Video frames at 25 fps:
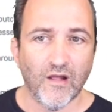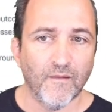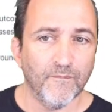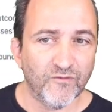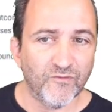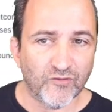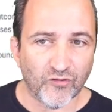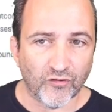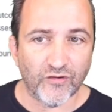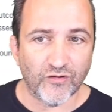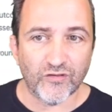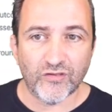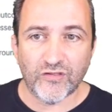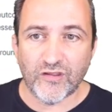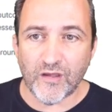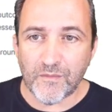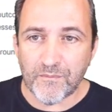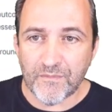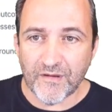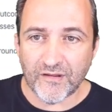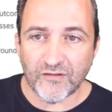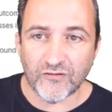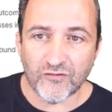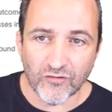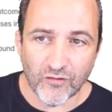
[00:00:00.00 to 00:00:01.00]
sort of dip
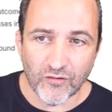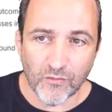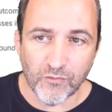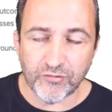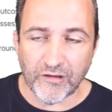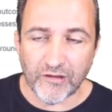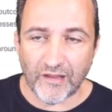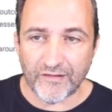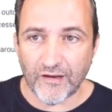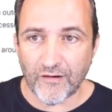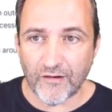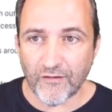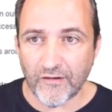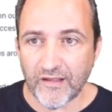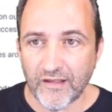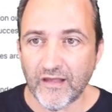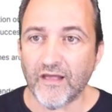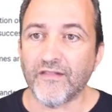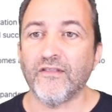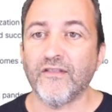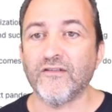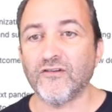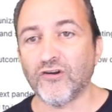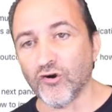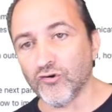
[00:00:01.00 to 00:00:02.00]
into the plenary
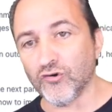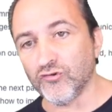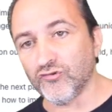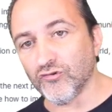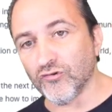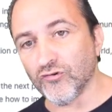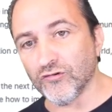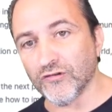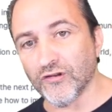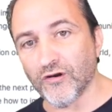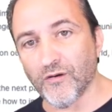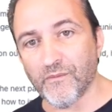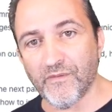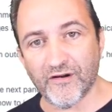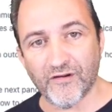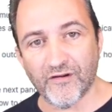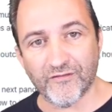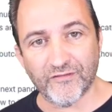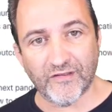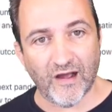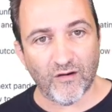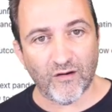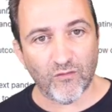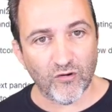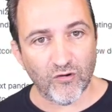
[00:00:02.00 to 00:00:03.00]
and then go do a little bit of
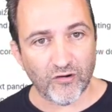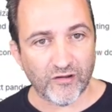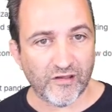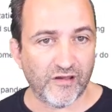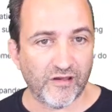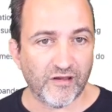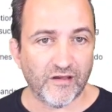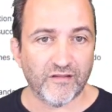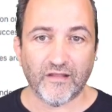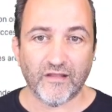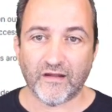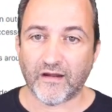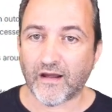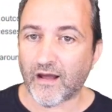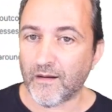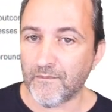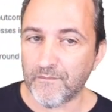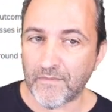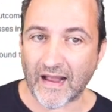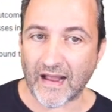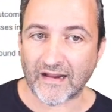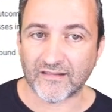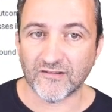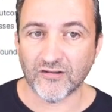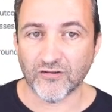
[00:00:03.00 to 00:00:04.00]
networking and then come
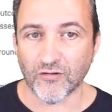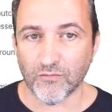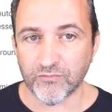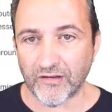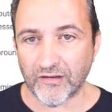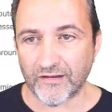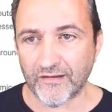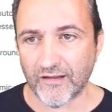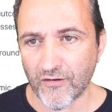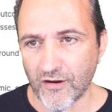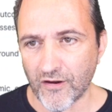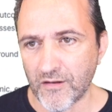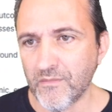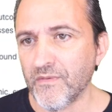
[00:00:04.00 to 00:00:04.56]
back to the plenary.